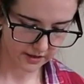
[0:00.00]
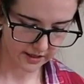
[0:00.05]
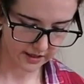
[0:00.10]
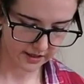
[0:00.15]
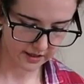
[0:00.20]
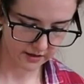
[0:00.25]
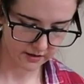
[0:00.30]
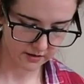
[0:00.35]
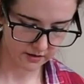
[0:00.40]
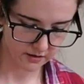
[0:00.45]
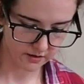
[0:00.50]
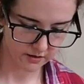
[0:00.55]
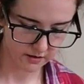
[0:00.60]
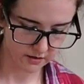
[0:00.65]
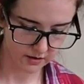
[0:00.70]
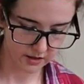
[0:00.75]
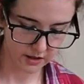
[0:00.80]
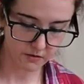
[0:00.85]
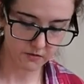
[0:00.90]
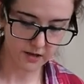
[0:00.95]
And
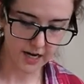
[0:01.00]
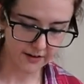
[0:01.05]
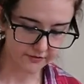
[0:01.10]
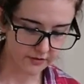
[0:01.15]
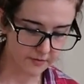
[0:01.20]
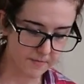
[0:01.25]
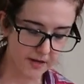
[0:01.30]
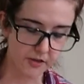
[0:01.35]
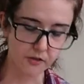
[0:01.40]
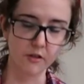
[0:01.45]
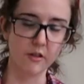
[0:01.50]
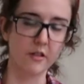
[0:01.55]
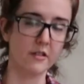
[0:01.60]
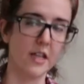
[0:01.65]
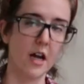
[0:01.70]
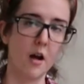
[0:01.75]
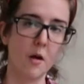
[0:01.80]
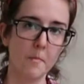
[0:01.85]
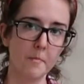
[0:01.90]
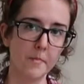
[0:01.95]
you don't have to measure
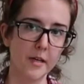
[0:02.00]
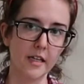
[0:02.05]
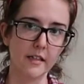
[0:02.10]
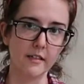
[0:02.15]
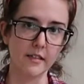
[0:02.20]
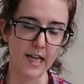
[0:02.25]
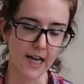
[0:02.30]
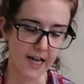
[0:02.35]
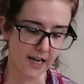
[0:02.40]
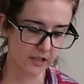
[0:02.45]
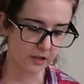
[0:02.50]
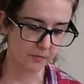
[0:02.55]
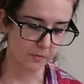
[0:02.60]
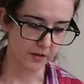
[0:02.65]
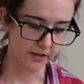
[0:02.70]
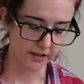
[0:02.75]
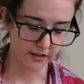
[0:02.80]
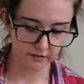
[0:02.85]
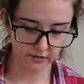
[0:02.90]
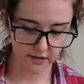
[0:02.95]
this out and be exact,
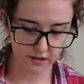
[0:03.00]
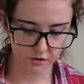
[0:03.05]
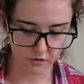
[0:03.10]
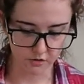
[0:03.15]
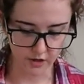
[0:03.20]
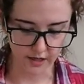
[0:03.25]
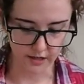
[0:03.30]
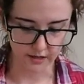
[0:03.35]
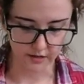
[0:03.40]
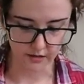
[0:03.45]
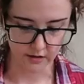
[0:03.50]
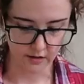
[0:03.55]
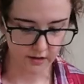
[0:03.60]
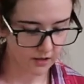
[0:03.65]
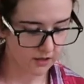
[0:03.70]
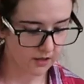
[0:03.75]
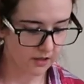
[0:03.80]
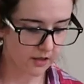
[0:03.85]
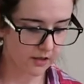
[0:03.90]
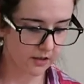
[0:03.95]
but at least try to
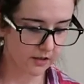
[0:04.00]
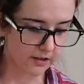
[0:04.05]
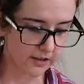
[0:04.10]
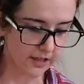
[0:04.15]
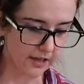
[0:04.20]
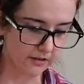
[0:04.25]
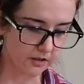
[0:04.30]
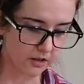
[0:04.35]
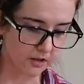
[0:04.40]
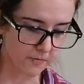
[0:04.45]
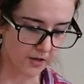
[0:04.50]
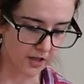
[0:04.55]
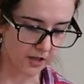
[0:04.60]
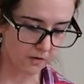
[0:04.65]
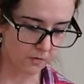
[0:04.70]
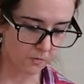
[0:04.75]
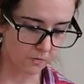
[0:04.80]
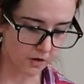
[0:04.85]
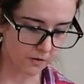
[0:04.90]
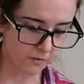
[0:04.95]

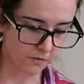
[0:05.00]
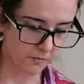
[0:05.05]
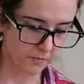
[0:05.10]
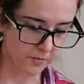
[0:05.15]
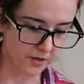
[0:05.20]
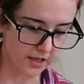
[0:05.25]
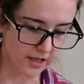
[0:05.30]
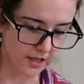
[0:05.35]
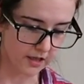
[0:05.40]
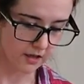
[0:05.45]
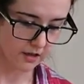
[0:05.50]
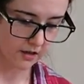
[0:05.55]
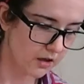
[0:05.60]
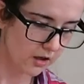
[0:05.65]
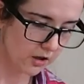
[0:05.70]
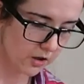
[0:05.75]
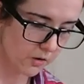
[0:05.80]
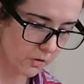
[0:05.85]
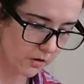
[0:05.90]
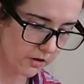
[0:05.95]
guesstimate what would be
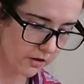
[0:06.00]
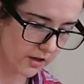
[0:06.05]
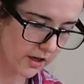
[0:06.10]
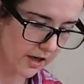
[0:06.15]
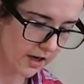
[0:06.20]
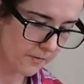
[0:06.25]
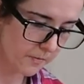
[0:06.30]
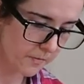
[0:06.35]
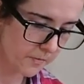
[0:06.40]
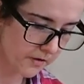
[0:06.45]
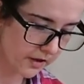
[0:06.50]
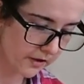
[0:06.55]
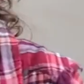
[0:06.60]
a 1/4 cup.